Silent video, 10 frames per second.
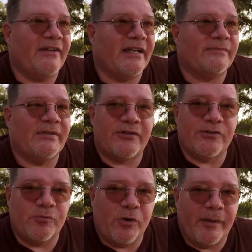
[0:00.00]
I've got some
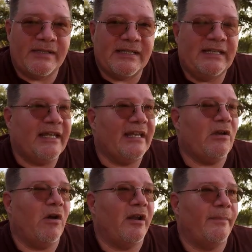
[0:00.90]
doctor's appointments I need to
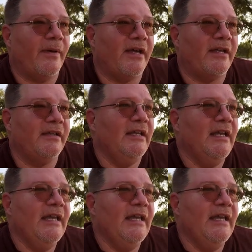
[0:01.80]
get caught up on,